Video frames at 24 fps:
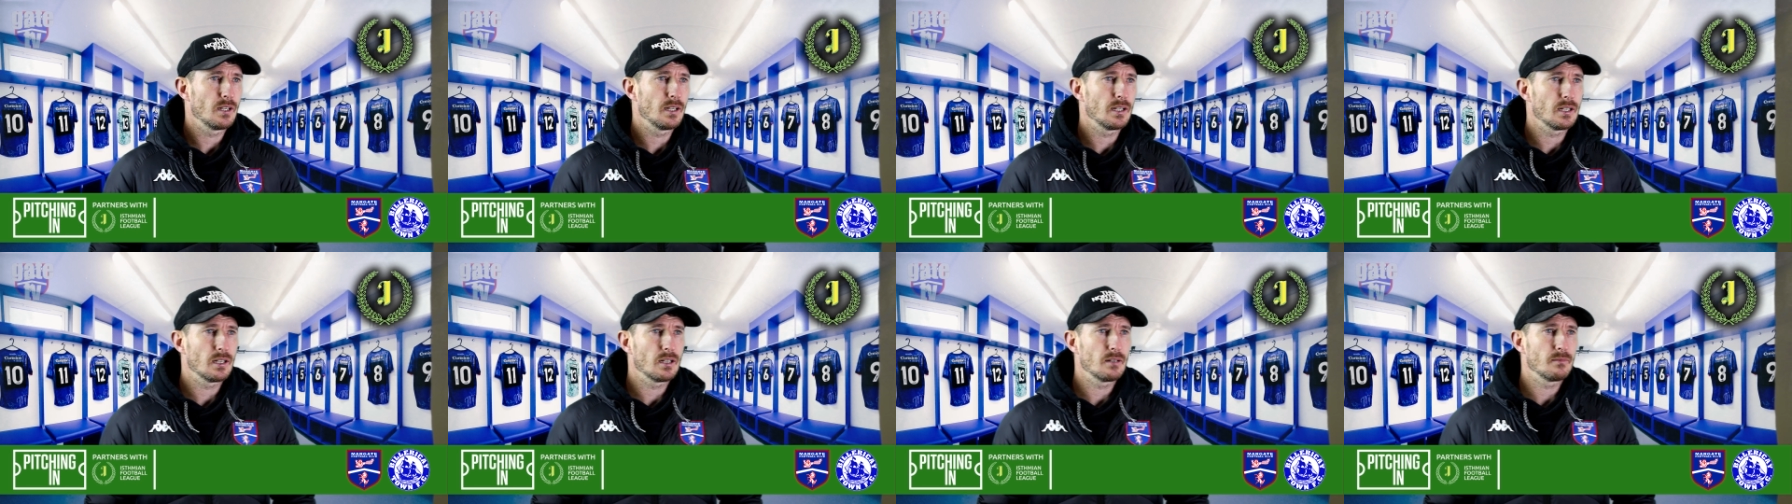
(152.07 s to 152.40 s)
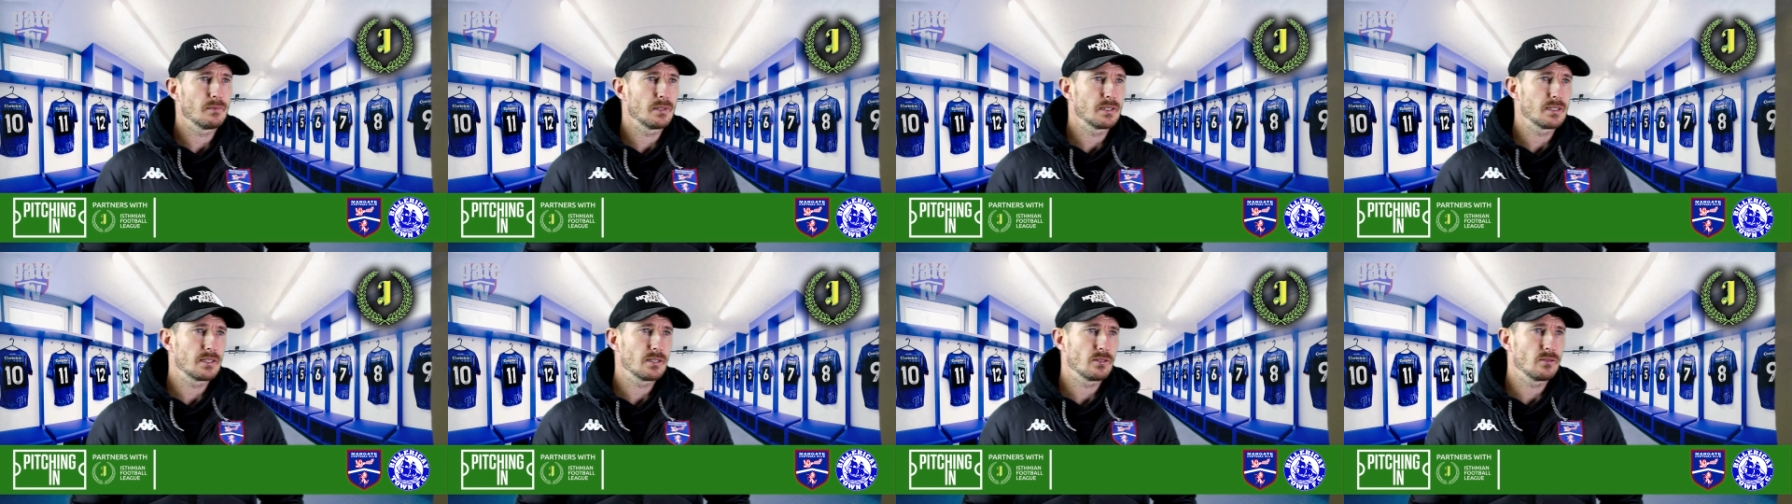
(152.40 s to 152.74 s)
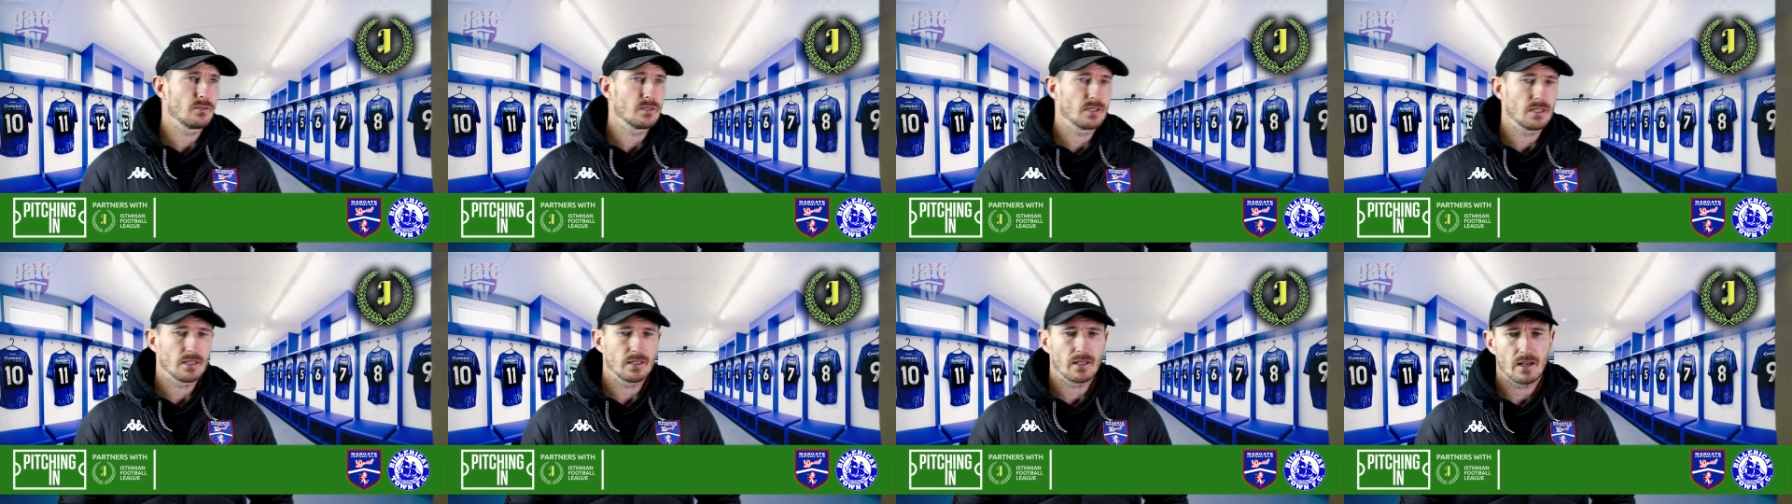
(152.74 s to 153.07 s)
um, until
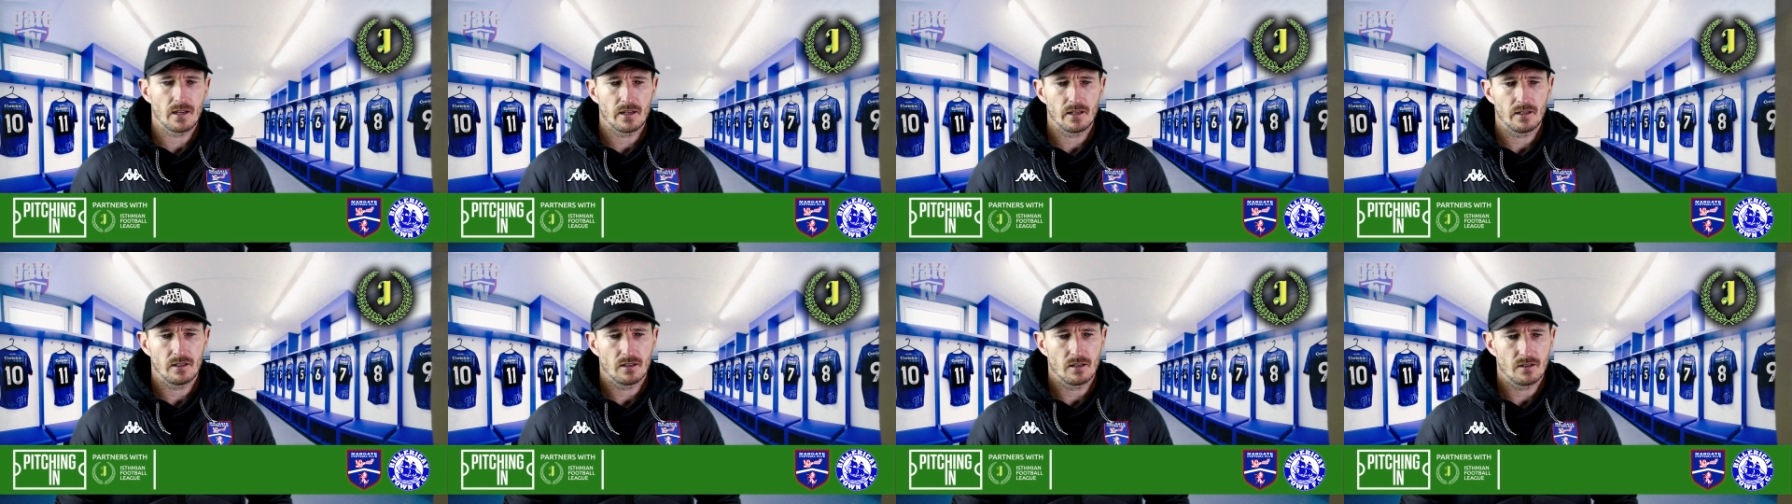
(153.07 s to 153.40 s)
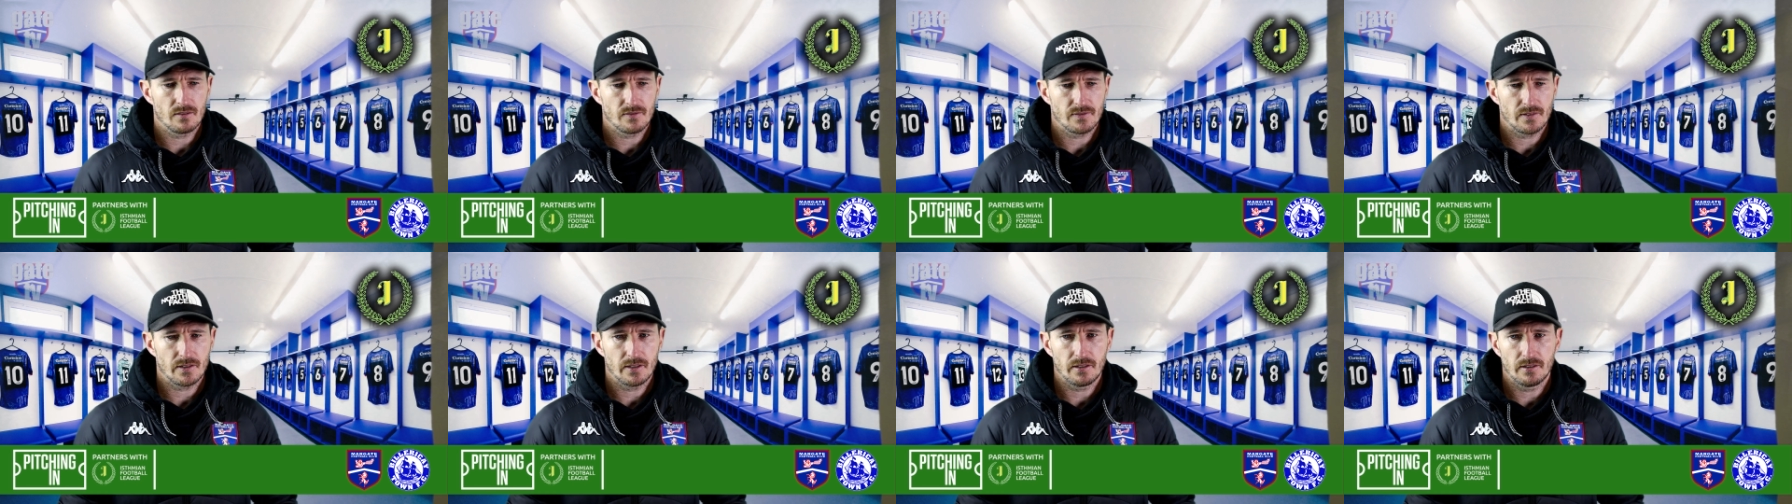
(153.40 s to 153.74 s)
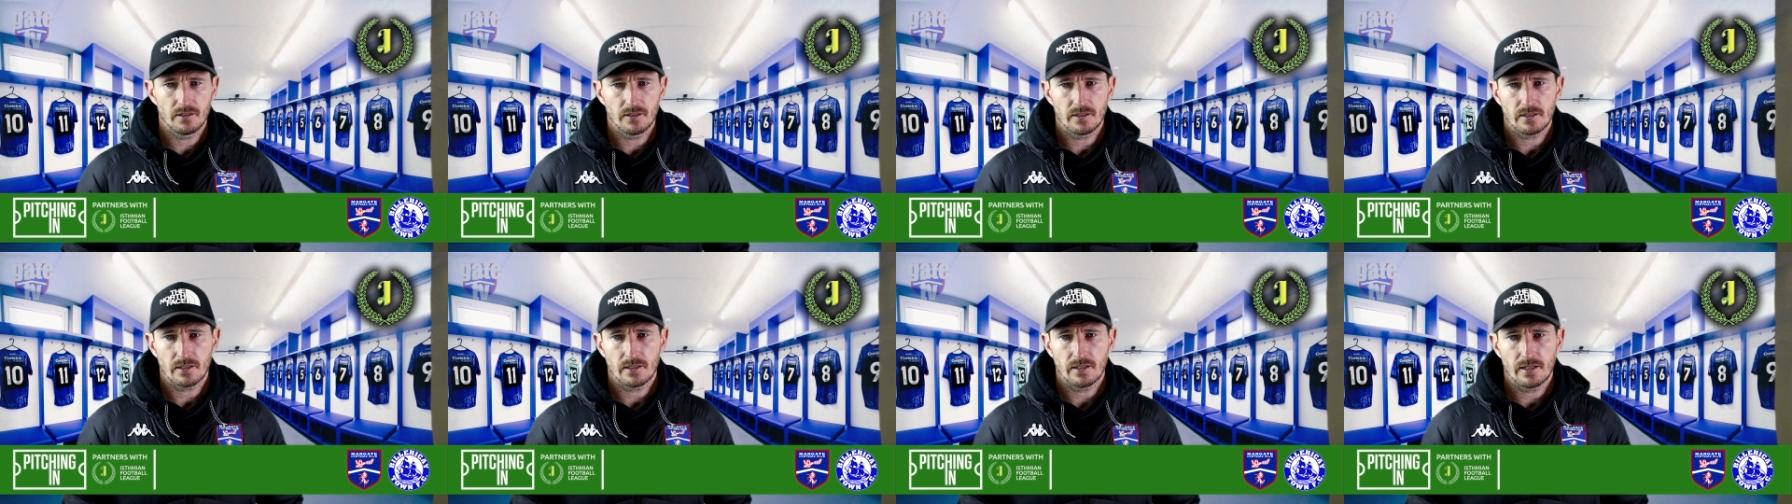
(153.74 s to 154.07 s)
today, I
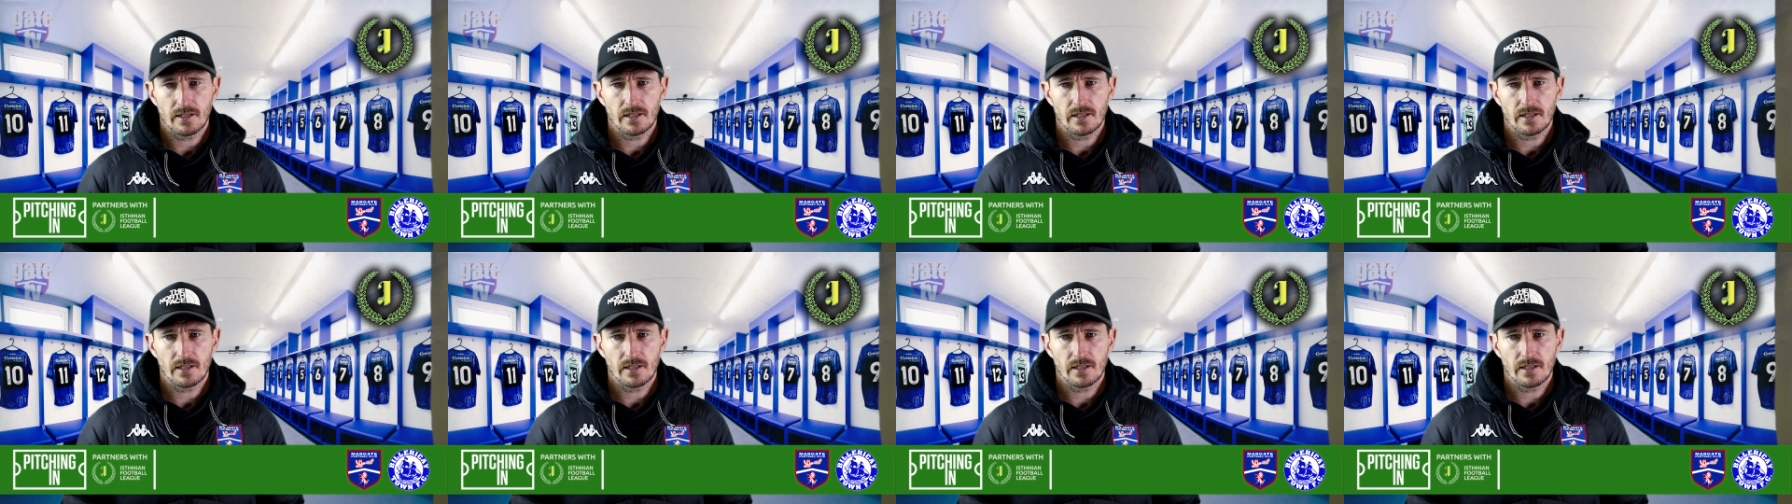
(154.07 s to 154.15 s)
think.